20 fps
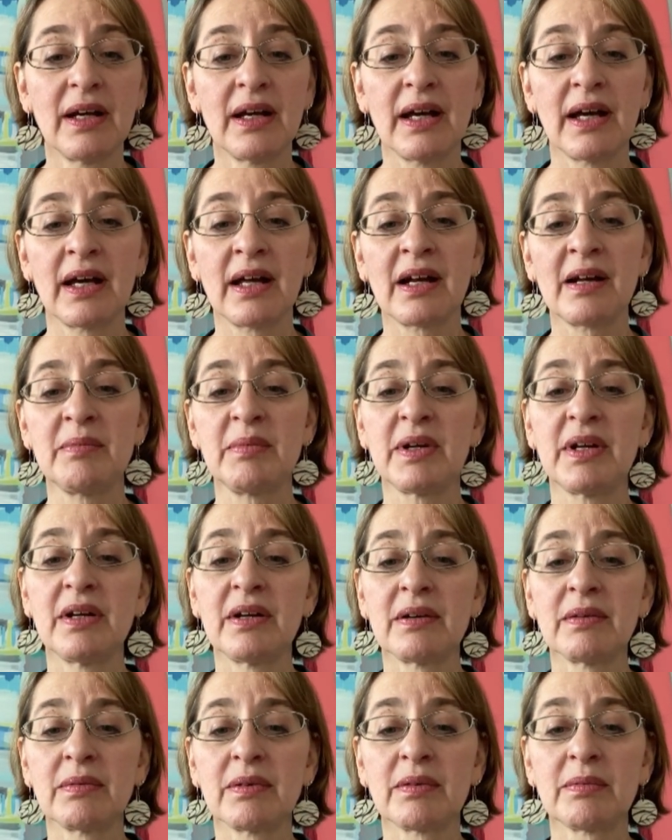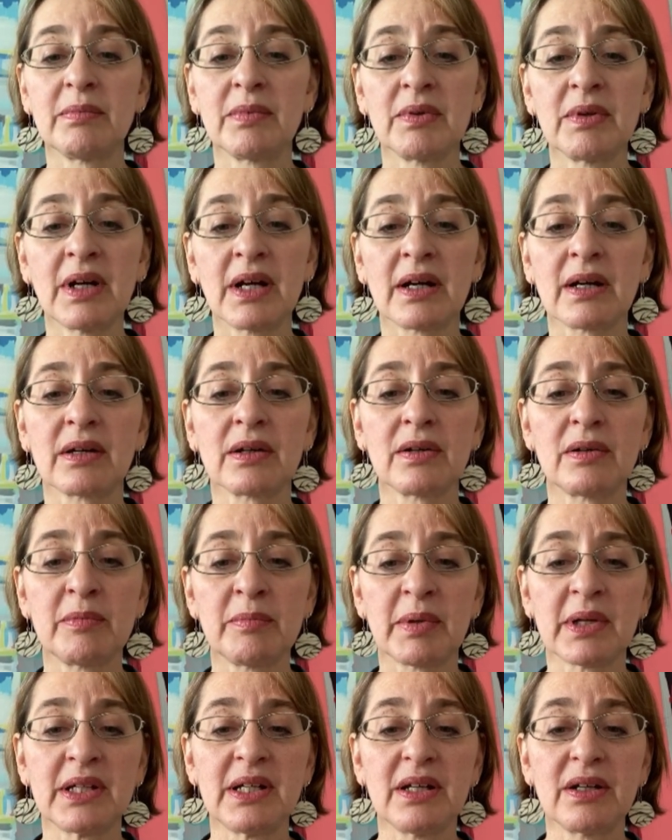and I'm here with Monika
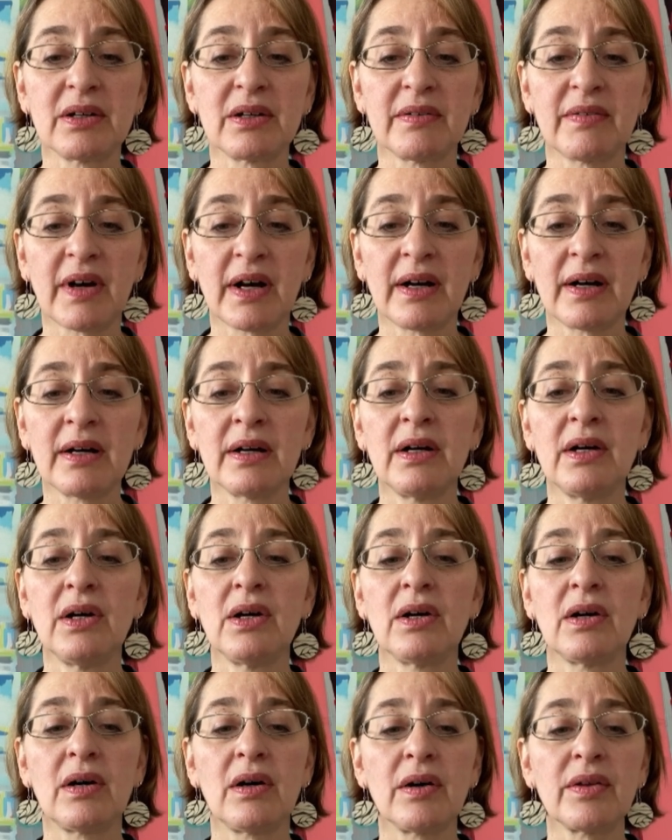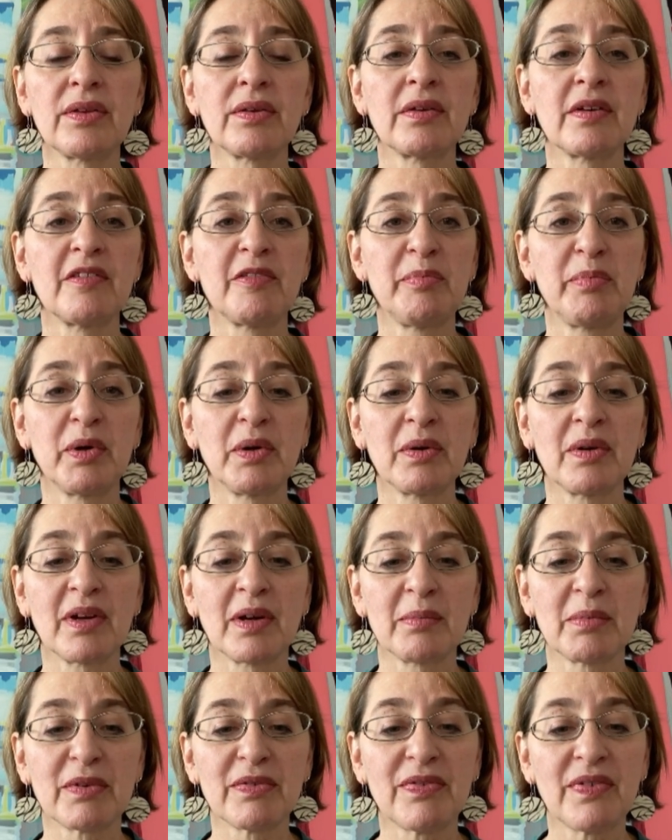Kompaníková, author of Boat
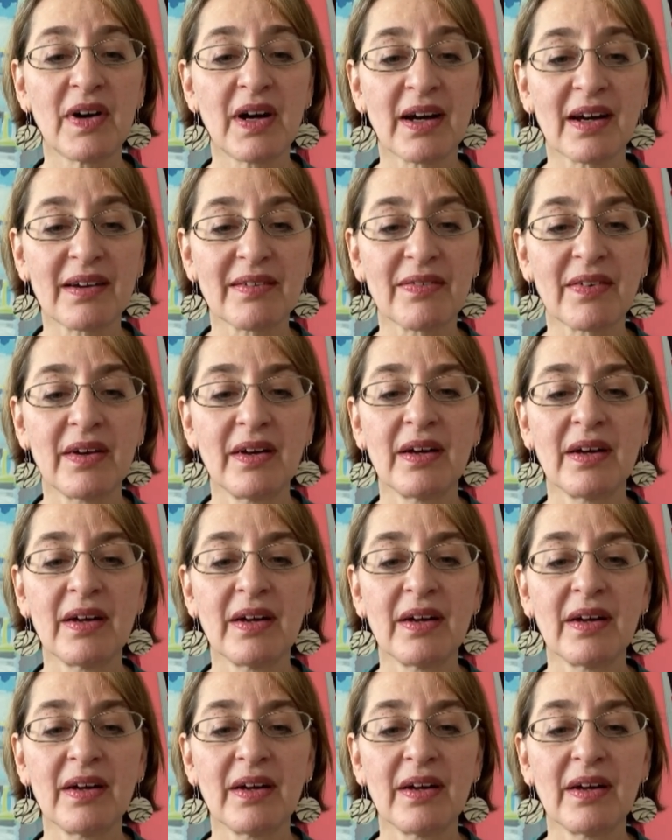Number Five,